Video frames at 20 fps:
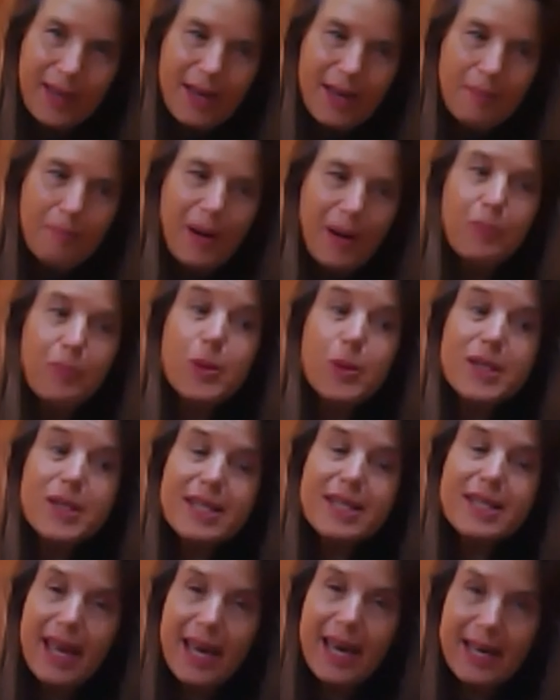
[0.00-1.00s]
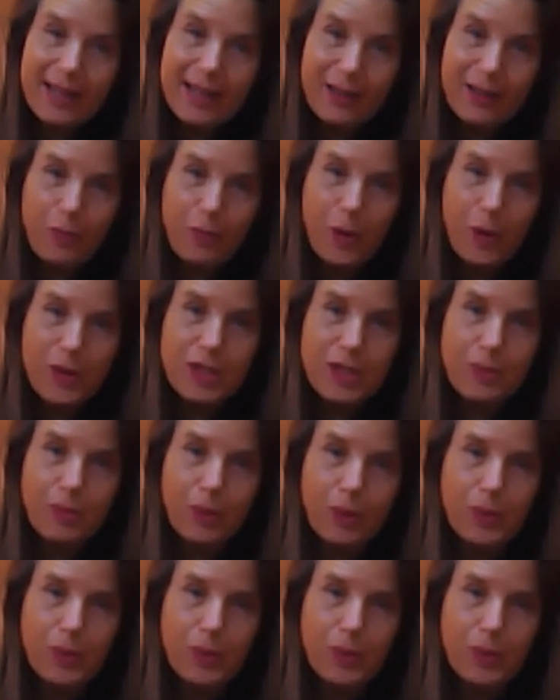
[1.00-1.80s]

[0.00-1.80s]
but more scale if possible.